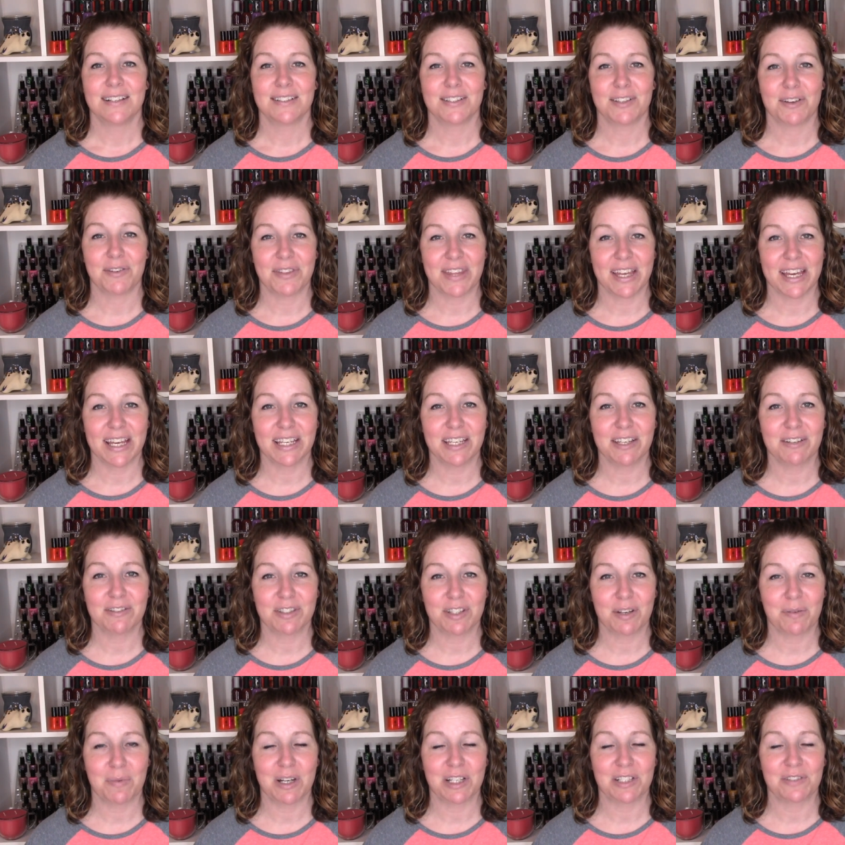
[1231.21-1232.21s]
So thank you
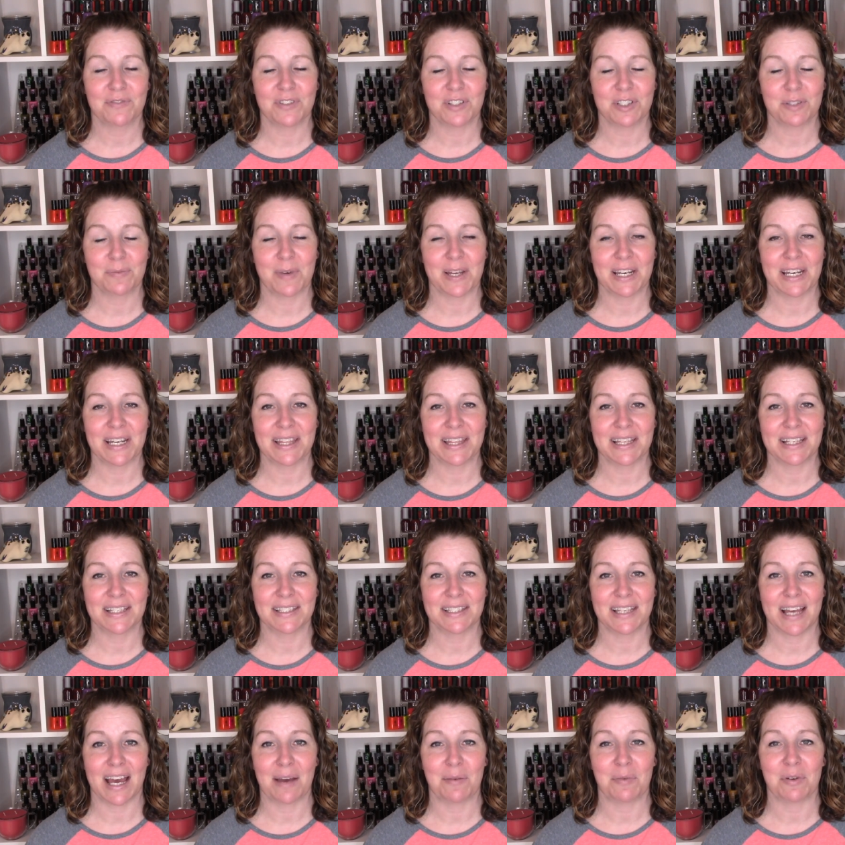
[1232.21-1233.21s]
so much for spending this
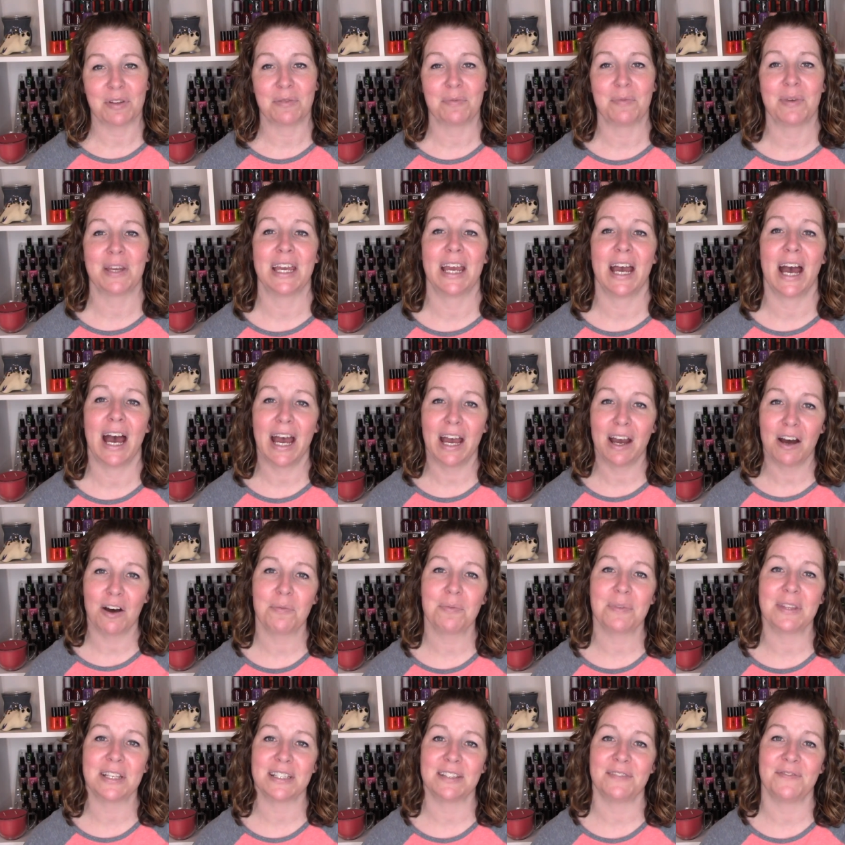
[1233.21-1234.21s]
time with me. I
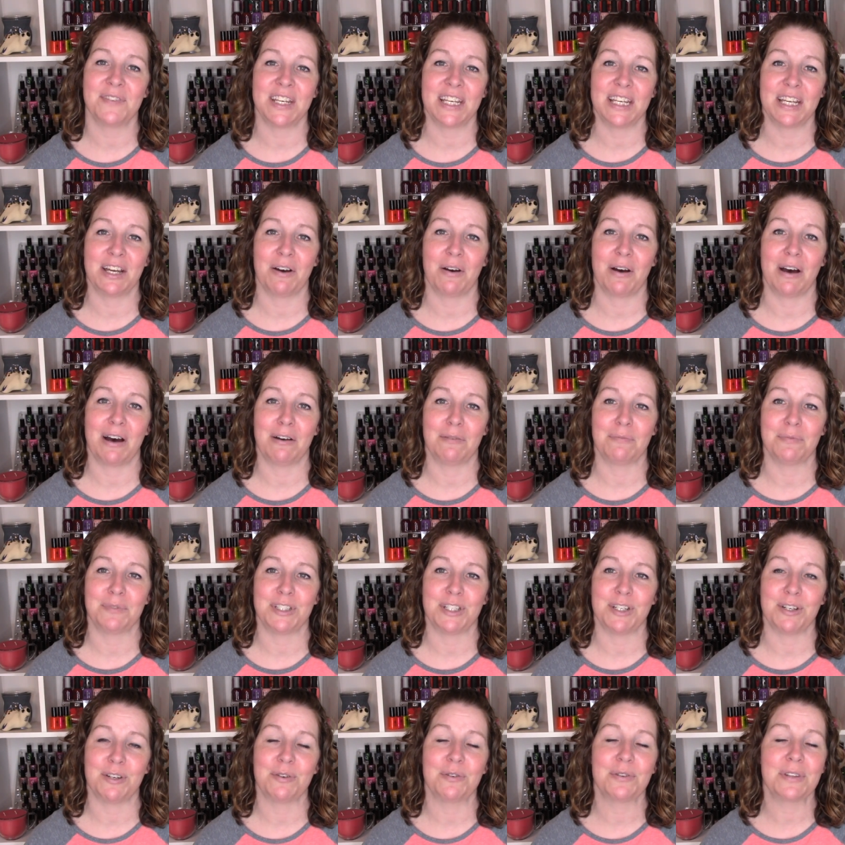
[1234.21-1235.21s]
hope this video helped
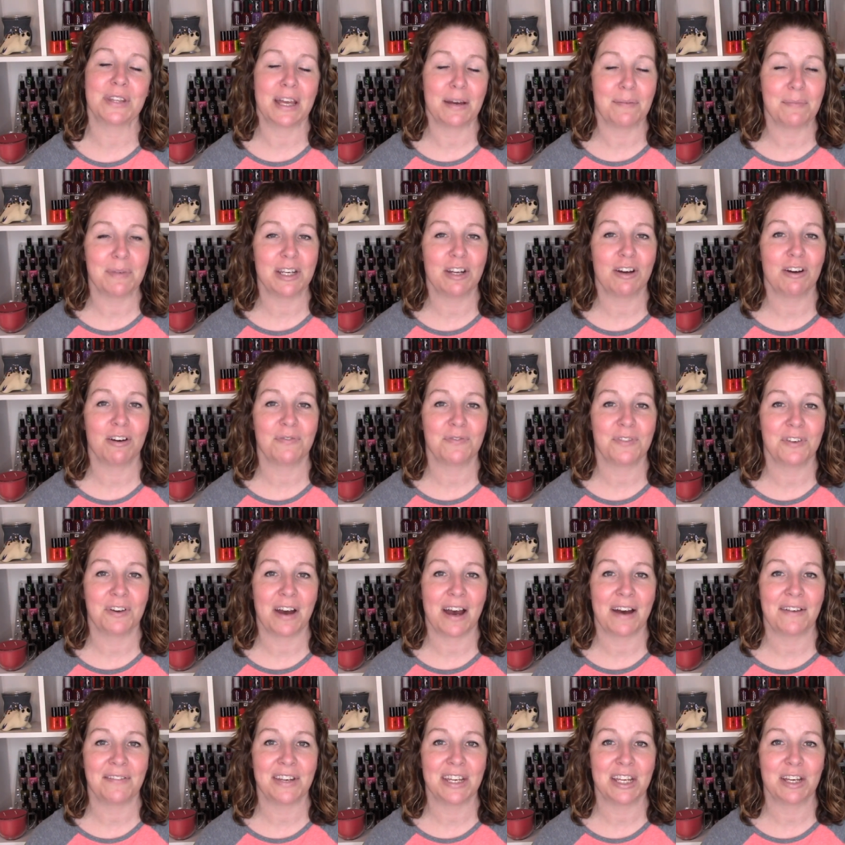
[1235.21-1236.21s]
you. Let me know if you
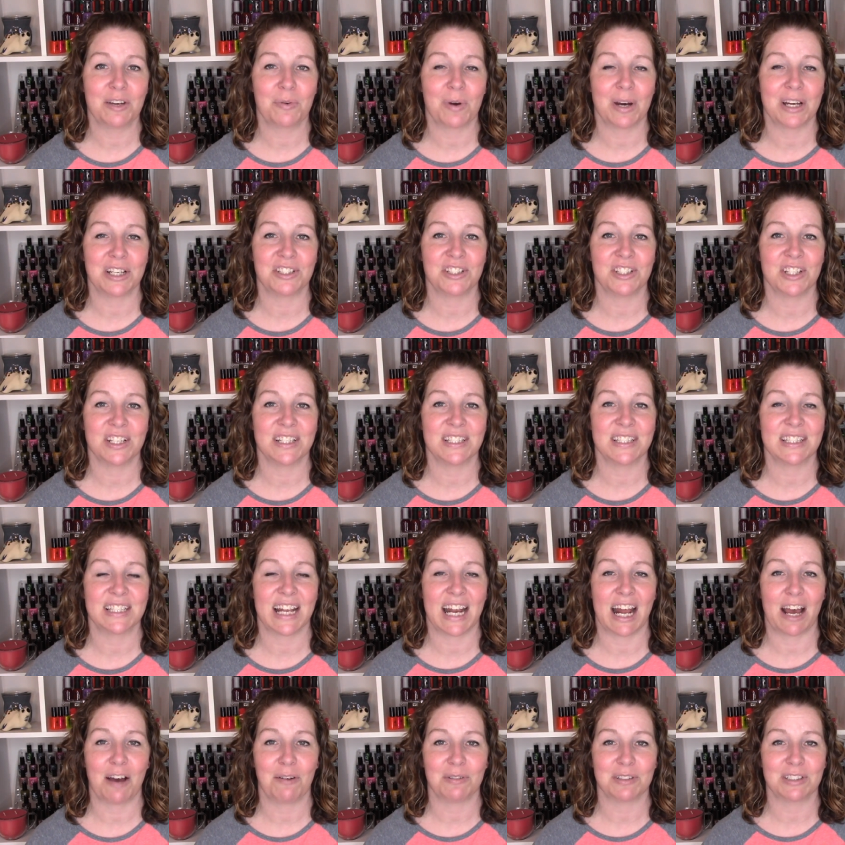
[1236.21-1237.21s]
have any questions,
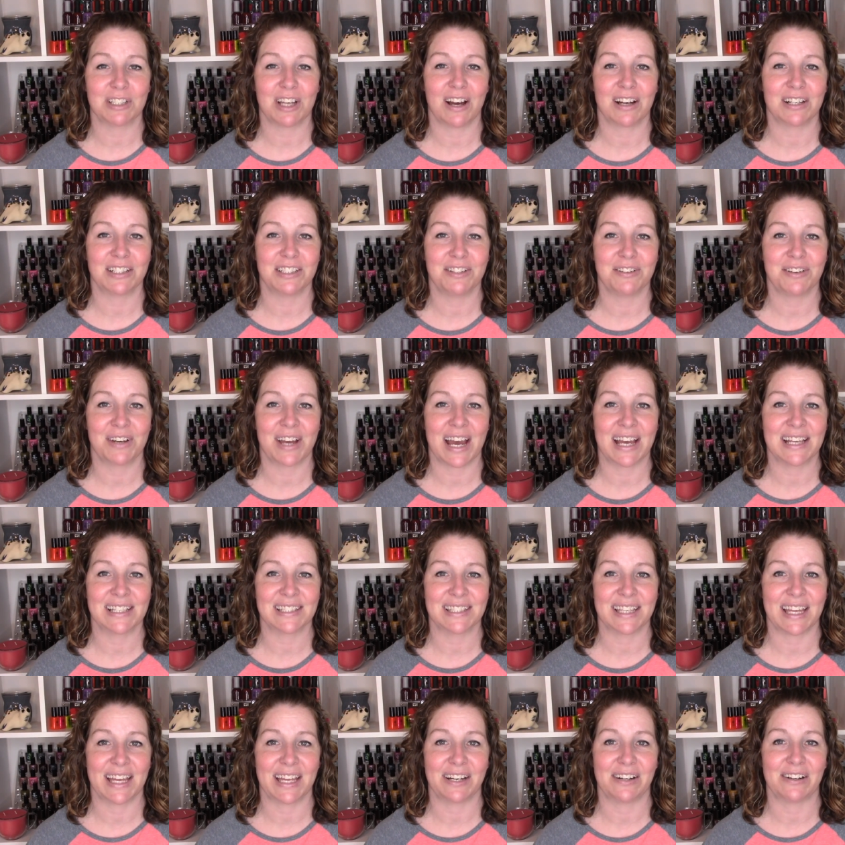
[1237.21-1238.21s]
and I will talk to you
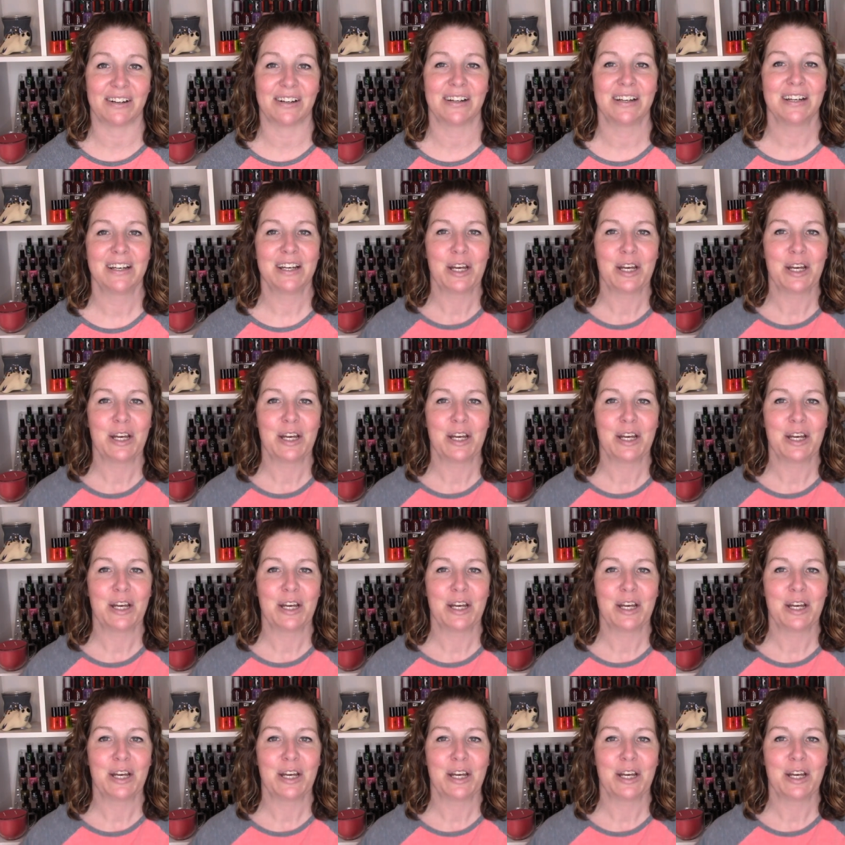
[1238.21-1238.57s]
guys later.